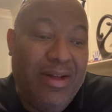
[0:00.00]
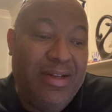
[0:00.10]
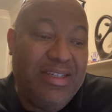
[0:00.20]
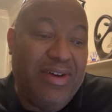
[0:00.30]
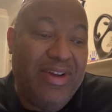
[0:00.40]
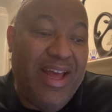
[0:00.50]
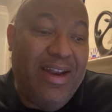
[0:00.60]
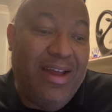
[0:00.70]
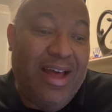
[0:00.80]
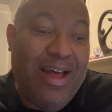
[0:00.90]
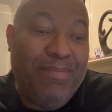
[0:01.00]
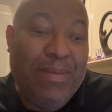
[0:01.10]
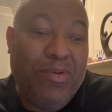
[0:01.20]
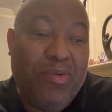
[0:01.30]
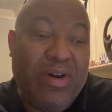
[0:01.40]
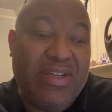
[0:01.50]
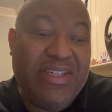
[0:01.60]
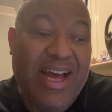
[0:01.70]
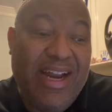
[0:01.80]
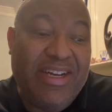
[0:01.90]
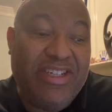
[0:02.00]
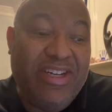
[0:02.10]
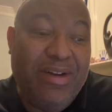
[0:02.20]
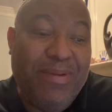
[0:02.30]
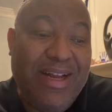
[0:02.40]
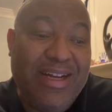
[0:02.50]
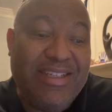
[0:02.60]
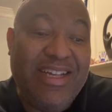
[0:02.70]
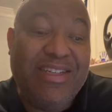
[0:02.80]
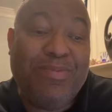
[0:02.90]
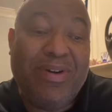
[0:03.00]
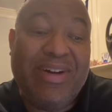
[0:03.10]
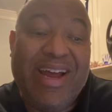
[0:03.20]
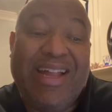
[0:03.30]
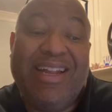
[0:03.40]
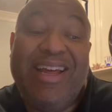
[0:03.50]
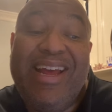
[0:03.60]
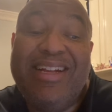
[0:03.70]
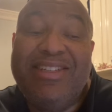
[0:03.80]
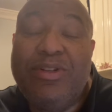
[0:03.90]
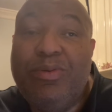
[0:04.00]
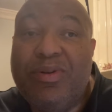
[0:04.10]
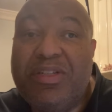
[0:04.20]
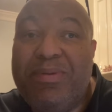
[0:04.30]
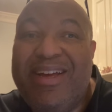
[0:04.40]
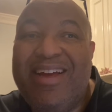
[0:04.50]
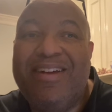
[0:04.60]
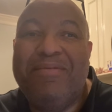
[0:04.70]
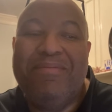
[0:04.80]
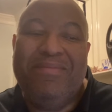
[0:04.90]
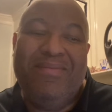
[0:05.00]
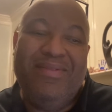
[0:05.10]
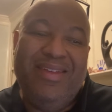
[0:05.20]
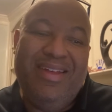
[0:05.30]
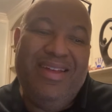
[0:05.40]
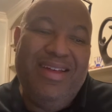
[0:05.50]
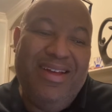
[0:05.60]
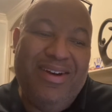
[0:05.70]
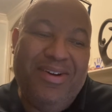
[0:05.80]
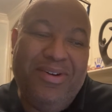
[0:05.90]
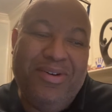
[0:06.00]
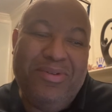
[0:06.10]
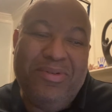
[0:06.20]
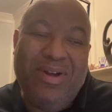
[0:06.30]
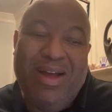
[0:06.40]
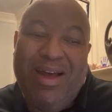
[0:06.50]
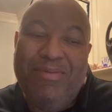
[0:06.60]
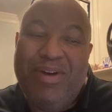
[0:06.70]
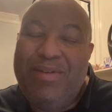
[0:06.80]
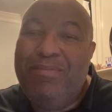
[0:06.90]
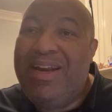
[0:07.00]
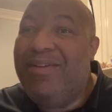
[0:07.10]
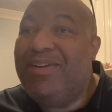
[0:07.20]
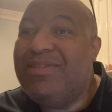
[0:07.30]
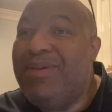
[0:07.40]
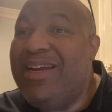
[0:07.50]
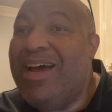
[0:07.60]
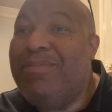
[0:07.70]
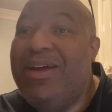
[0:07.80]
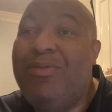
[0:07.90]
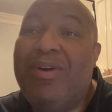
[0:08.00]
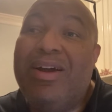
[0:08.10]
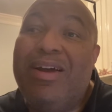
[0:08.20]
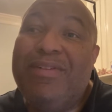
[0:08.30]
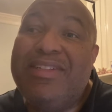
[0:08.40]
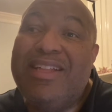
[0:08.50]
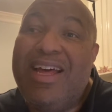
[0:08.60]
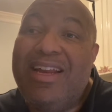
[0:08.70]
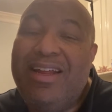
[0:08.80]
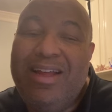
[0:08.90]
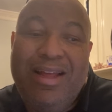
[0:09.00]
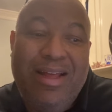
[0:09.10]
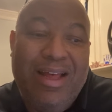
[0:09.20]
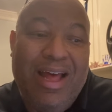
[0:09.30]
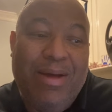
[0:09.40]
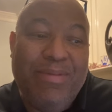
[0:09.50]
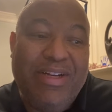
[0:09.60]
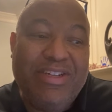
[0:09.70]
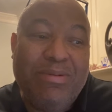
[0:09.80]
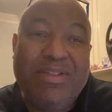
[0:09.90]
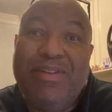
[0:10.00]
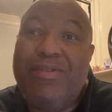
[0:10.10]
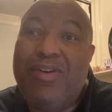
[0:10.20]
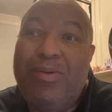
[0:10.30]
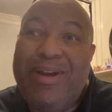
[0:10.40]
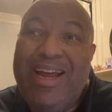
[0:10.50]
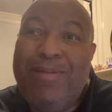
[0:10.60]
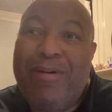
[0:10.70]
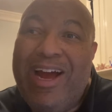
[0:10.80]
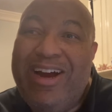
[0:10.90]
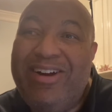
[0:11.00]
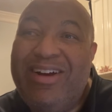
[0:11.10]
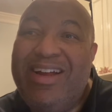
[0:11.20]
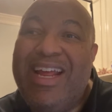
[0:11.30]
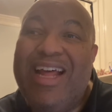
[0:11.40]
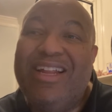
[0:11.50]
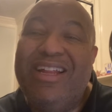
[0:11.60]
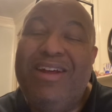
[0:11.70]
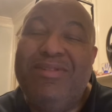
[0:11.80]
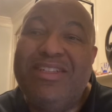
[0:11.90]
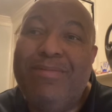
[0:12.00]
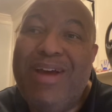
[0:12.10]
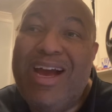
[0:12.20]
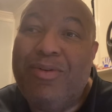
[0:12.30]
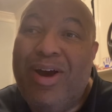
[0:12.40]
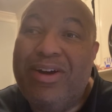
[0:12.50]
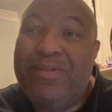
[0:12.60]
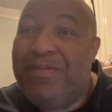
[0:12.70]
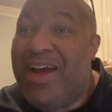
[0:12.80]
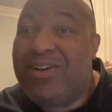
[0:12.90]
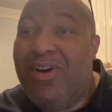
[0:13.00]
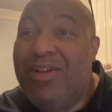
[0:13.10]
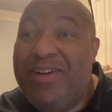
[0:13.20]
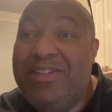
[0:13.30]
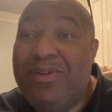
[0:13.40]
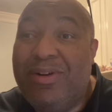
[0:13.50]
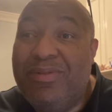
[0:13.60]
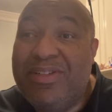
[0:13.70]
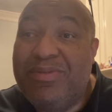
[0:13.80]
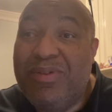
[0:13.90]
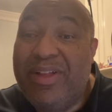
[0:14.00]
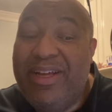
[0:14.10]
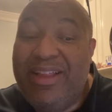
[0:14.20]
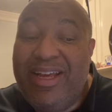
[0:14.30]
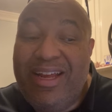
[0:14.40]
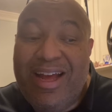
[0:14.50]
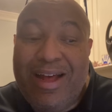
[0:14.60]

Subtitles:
So again, people were astonished because these were Galileans who were speaking. What many of us may not be aware of is that in terms of the Roman Empire, Galilee was the backwater. In fact, all of Israel was really the